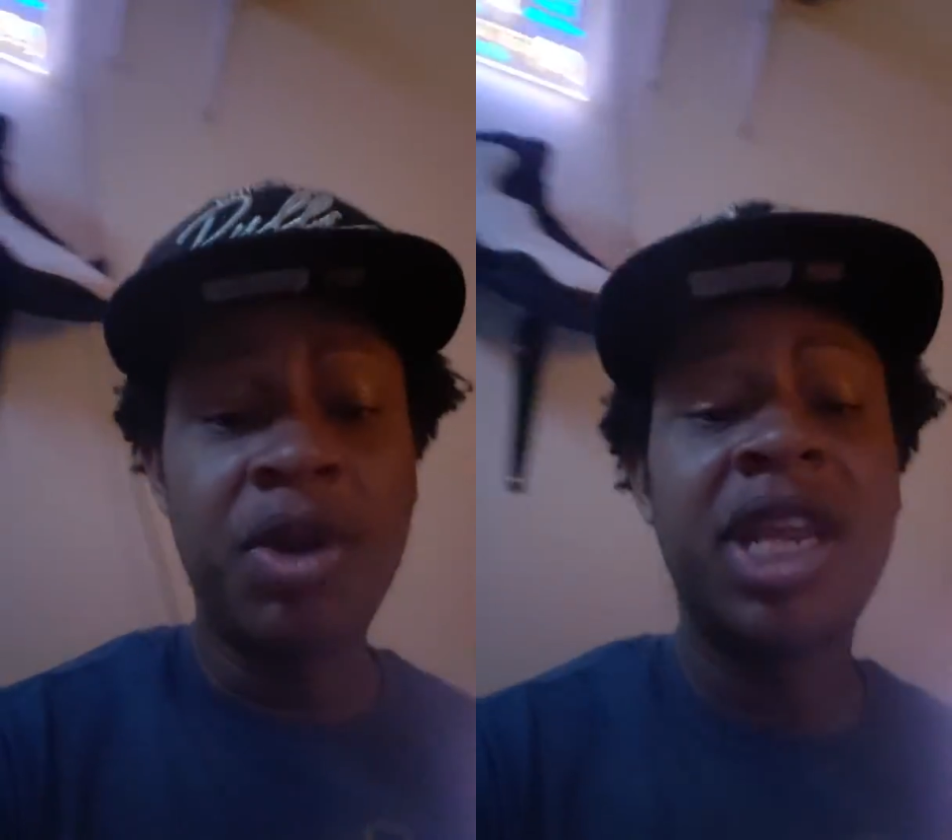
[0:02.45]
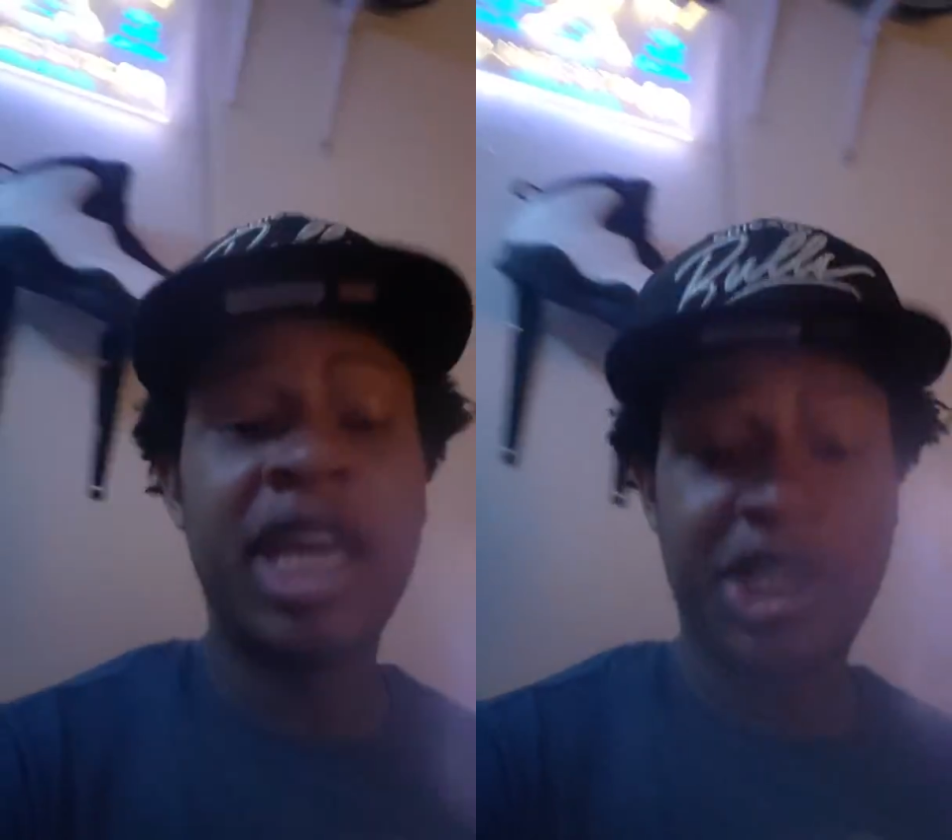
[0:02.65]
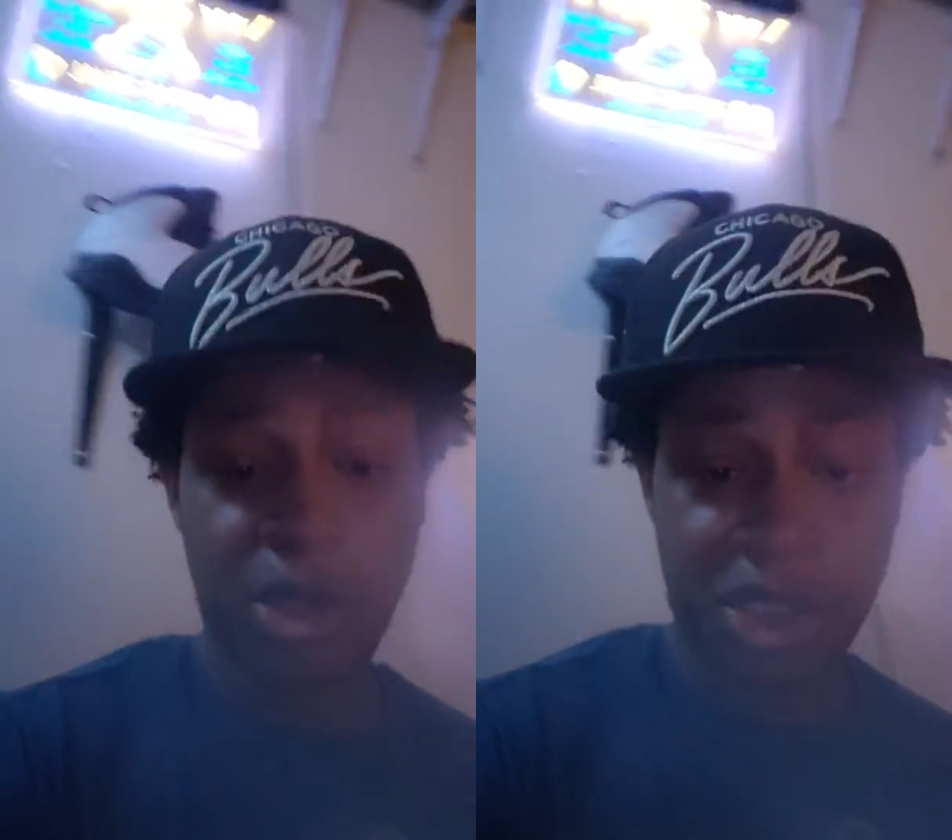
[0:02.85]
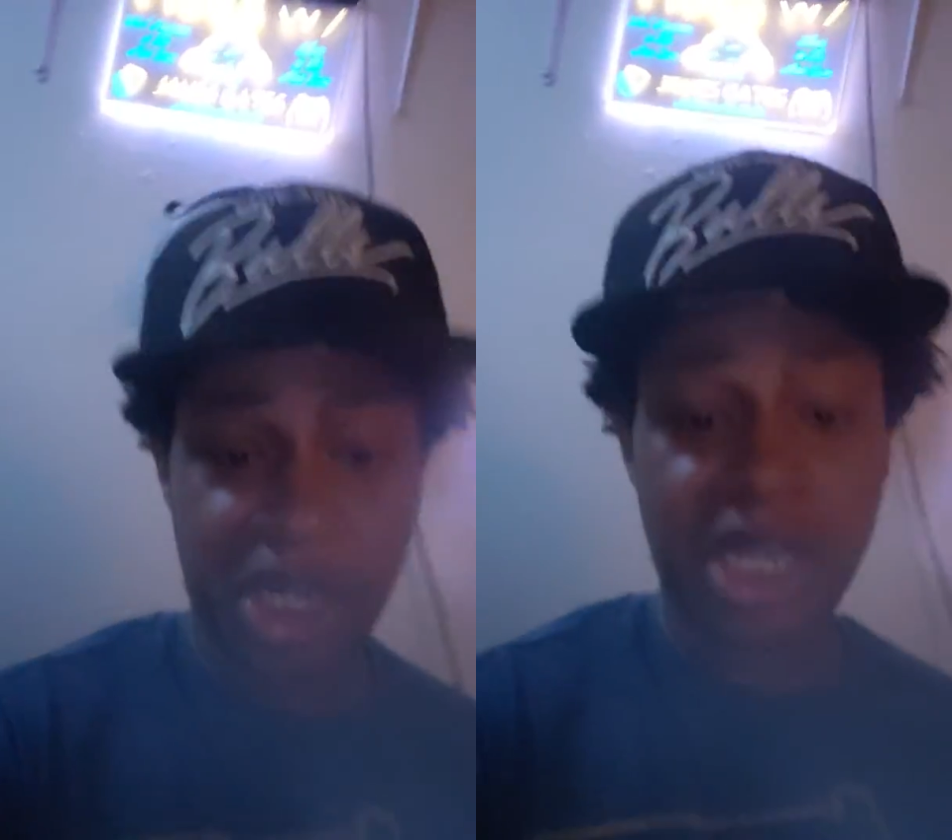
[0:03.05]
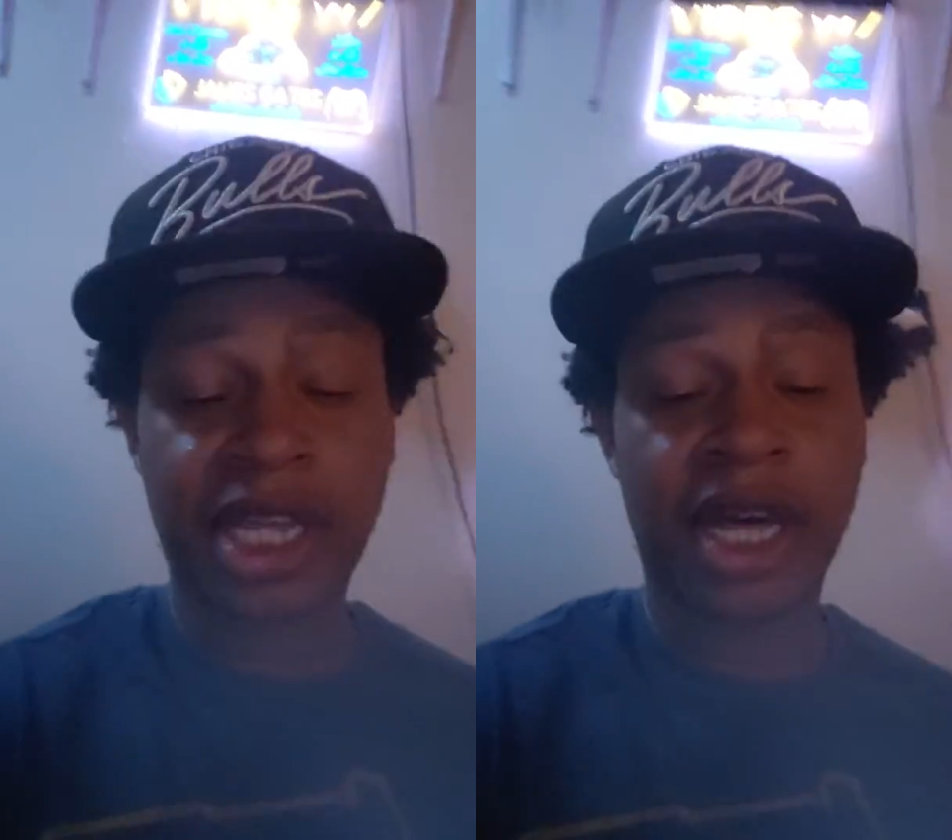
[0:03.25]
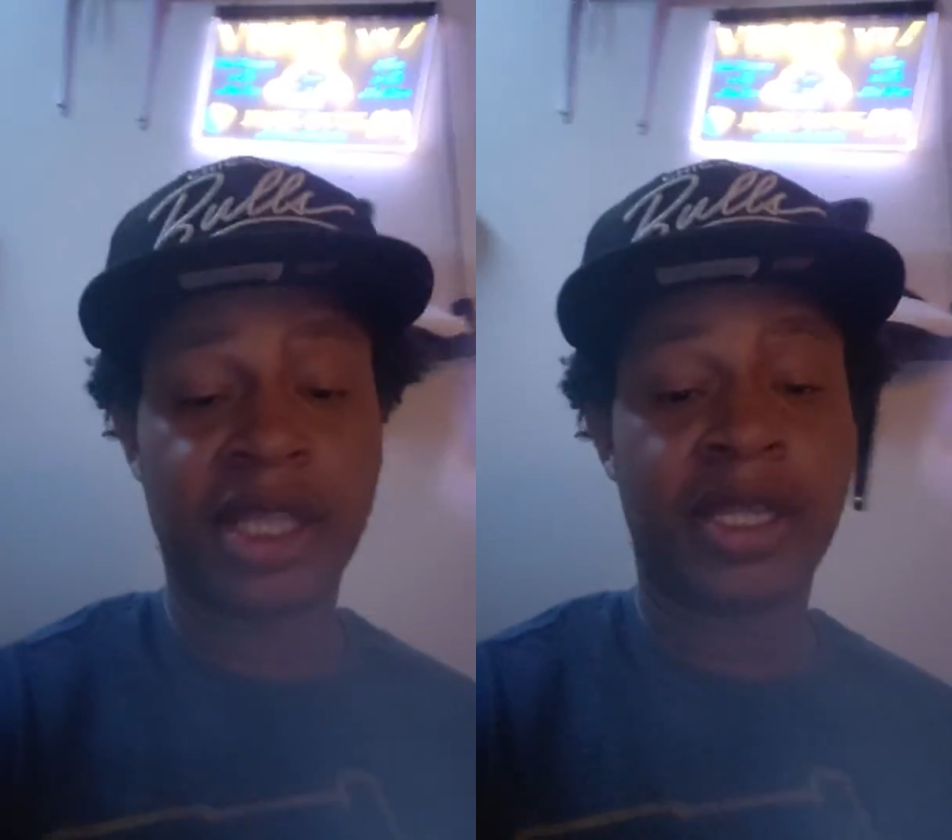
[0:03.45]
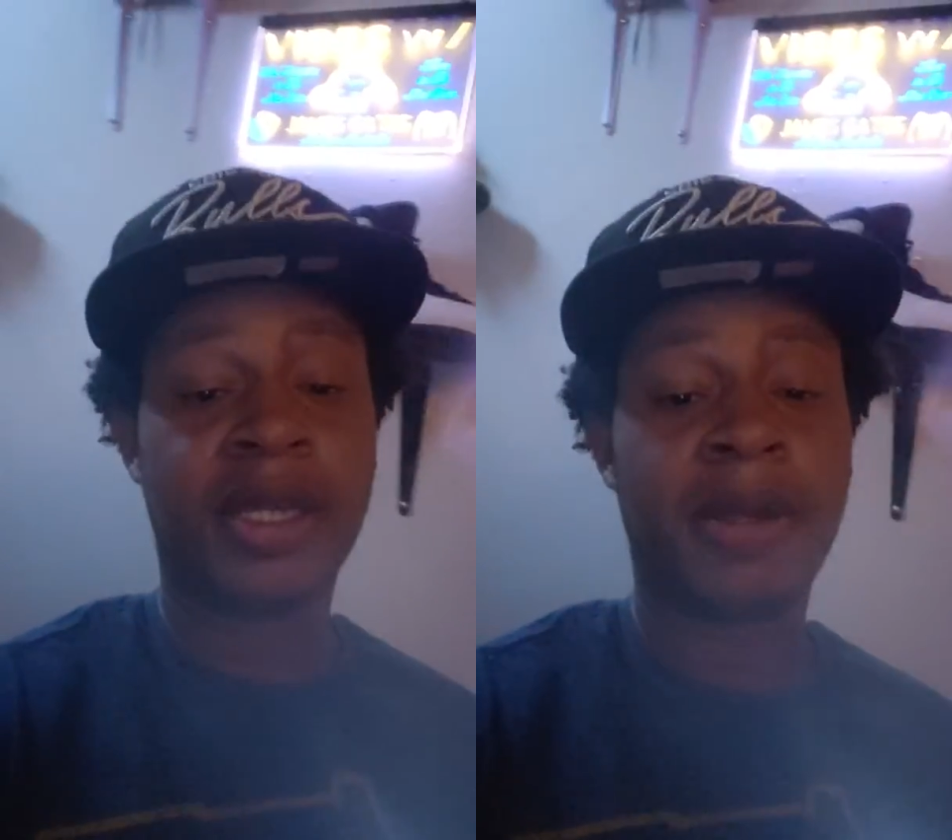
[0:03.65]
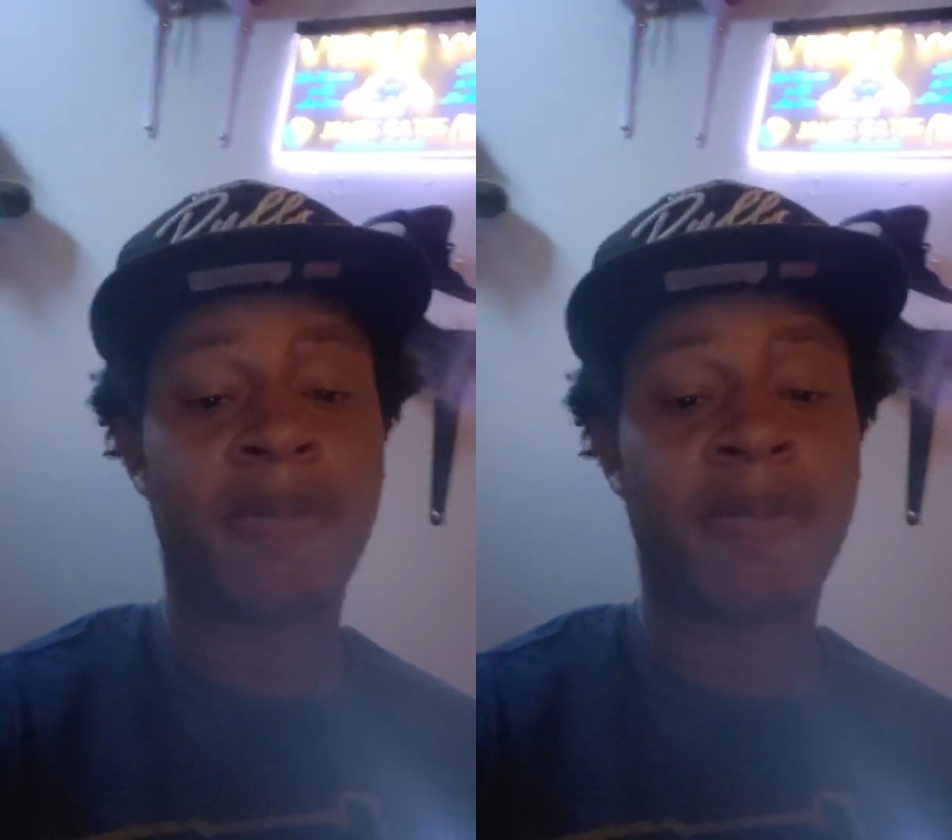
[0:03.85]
need to get your shit together.